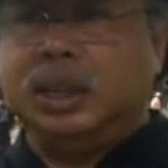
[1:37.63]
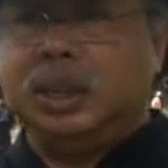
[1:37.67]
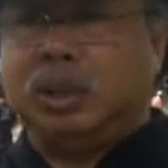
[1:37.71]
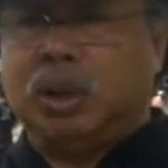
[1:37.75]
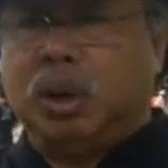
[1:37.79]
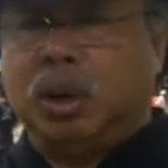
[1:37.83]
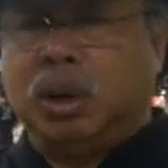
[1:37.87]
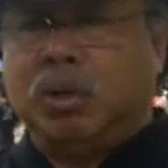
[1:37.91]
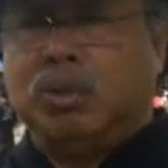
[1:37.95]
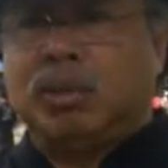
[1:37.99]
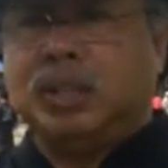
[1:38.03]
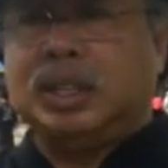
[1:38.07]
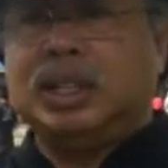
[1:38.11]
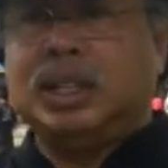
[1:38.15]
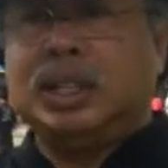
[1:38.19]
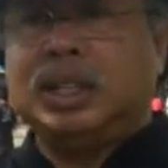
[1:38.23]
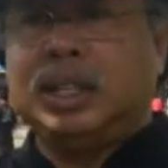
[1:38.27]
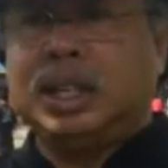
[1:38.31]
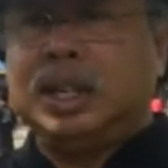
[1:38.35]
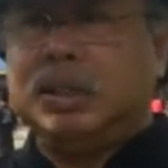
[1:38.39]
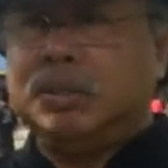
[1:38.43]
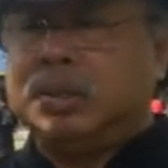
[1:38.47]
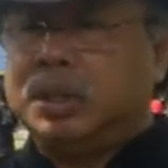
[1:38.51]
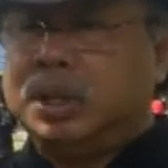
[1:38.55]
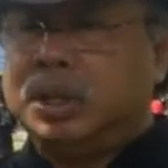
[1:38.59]
golfer,
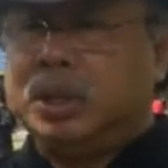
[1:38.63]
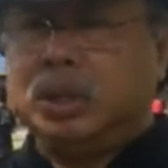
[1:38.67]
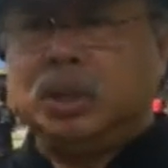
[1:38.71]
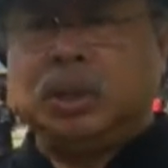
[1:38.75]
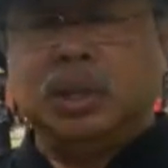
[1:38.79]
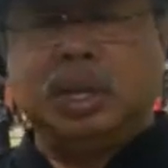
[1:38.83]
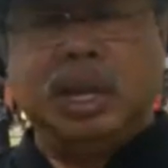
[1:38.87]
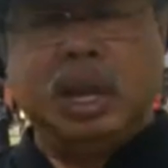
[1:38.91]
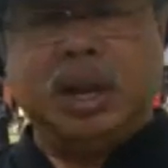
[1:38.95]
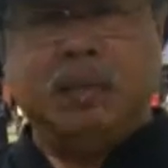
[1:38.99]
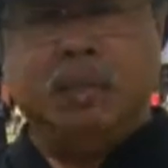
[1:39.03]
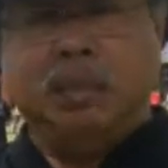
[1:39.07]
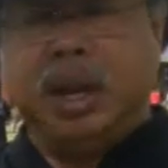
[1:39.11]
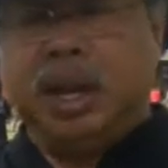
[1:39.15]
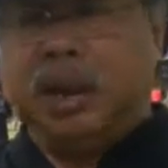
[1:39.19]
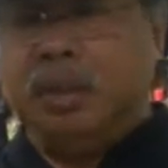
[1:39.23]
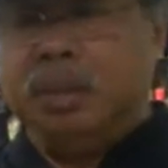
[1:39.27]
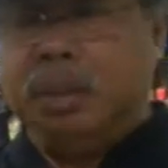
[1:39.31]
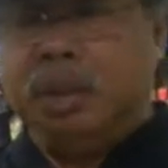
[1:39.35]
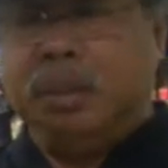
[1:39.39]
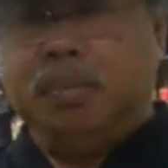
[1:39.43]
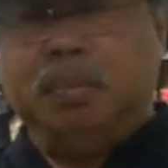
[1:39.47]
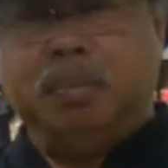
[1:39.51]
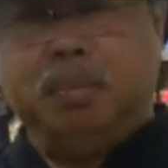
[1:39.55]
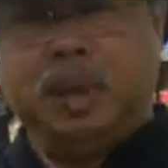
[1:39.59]
even though they may
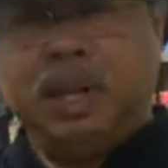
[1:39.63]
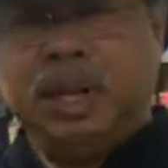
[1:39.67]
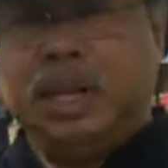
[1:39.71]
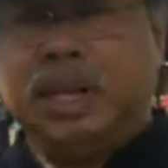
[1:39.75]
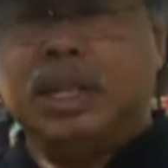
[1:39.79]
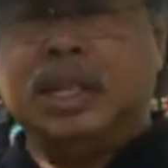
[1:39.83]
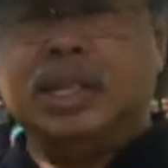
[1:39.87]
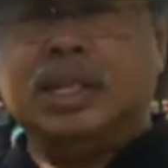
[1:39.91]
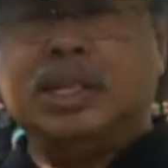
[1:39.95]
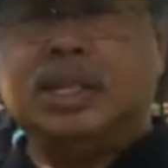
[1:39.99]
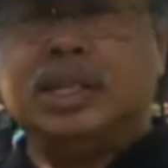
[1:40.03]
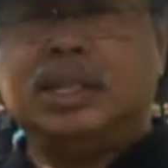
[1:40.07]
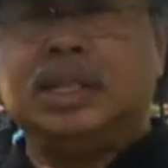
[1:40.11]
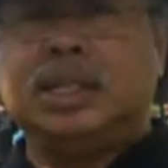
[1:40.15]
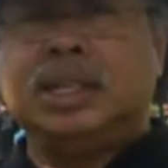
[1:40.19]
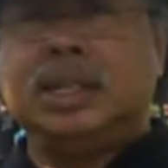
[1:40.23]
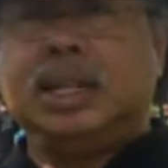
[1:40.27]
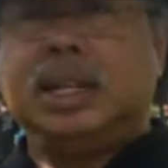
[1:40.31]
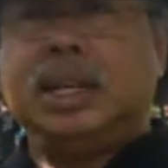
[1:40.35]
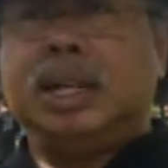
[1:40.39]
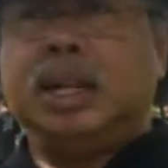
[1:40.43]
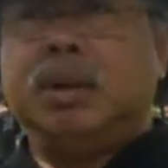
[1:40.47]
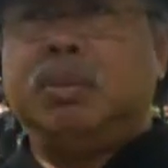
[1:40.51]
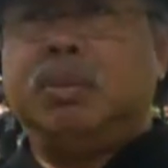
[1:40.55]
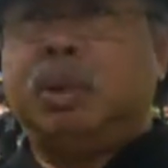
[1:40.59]
be beginners.
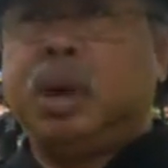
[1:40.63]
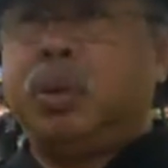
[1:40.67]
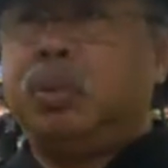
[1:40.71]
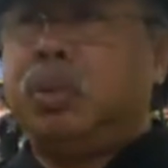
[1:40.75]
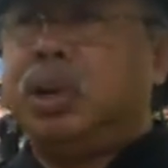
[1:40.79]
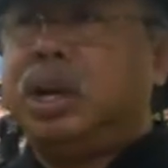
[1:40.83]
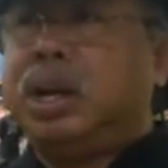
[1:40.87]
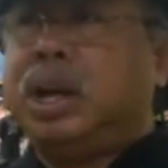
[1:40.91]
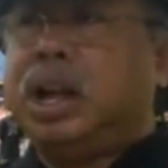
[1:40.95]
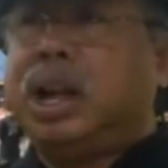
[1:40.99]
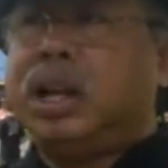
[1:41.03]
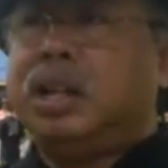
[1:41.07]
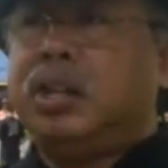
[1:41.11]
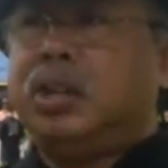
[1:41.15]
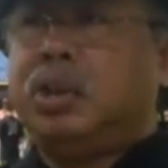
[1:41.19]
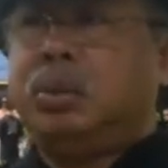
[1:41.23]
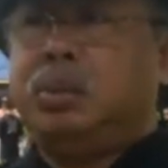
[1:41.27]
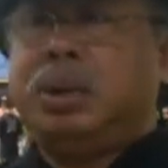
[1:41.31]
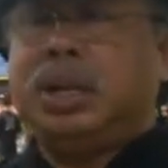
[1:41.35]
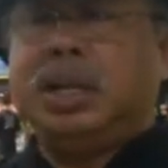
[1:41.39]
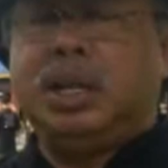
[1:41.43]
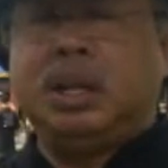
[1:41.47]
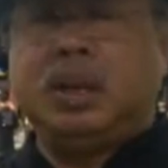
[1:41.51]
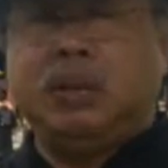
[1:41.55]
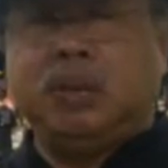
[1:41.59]
But we'd like to
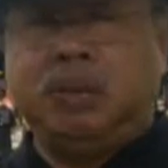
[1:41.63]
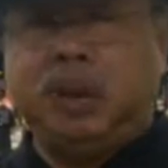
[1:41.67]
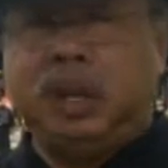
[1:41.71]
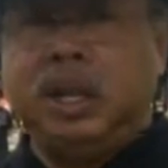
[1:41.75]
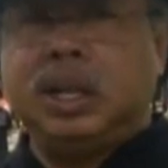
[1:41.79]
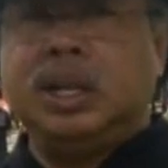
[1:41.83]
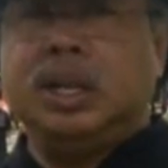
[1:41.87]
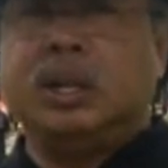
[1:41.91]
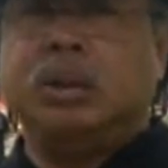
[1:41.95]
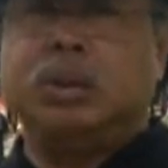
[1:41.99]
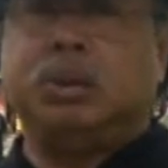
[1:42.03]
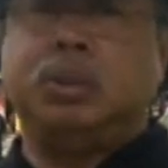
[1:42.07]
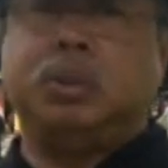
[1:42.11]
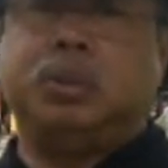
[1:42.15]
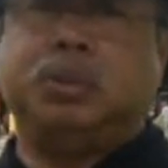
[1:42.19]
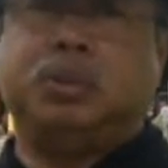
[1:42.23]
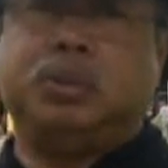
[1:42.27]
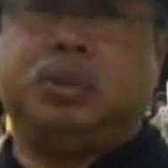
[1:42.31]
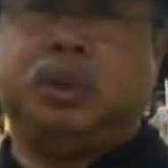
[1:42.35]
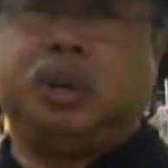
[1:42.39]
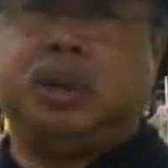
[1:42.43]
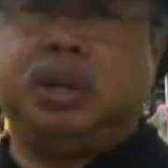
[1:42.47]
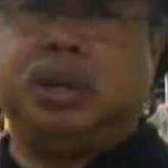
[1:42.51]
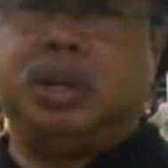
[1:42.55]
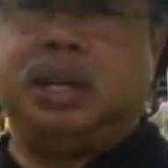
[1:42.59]
be the feeder group
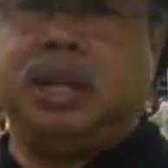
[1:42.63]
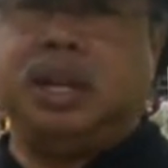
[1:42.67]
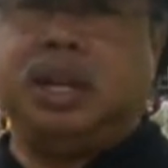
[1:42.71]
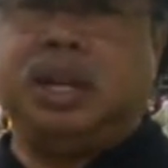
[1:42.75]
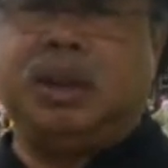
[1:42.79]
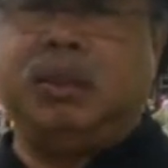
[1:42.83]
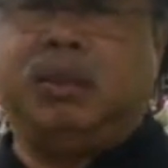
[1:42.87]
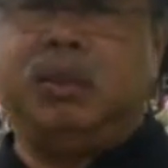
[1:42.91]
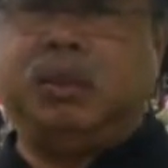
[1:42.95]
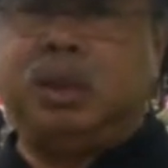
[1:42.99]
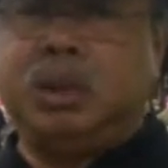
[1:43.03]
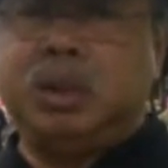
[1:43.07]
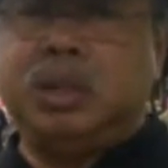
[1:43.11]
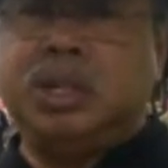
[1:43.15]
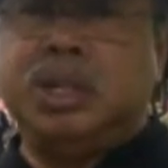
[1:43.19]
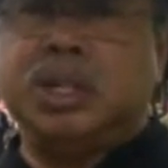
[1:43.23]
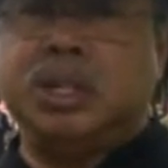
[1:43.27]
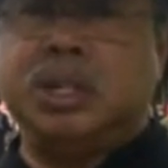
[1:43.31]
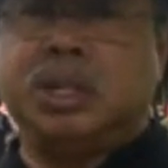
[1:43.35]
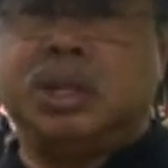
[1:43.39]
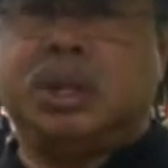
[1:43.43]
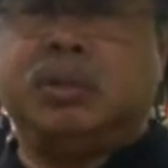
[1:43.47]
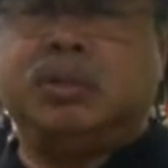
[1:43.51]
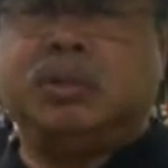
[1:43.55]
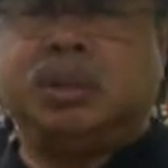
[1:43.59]
for the
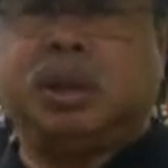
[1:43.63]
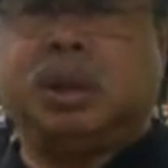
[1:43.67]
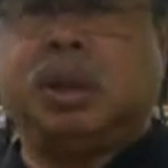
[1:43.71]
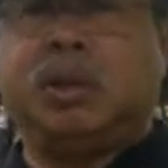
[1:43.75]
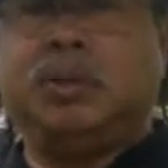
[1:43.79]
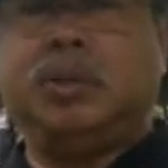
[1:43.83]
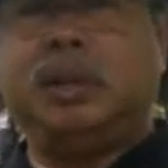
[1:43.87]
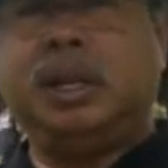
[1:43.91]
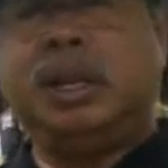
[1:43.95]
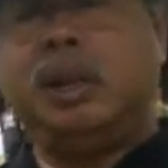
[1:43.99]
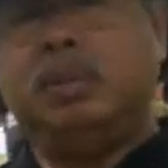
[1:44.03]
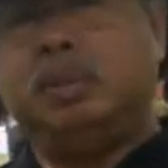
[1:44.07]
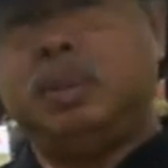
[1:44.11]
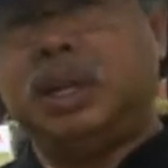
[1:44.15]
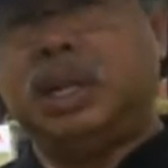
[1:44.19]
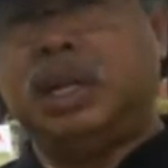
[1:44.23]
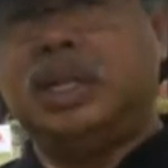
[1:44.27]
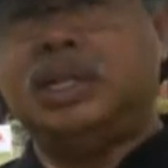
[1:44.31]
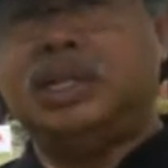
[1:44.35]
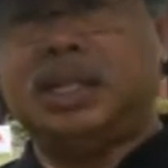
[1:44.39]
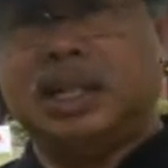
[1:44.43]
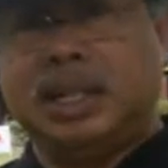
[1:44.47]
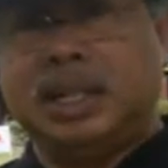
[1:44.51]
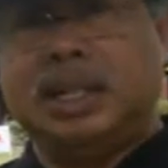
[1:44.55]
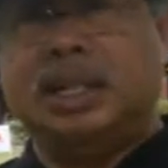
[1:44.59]
future of golf in
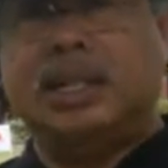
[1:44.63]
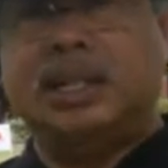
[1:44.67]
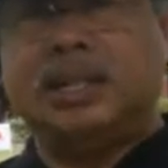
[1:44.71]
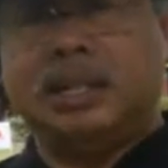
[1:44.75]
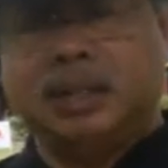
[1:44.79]
Malaysia.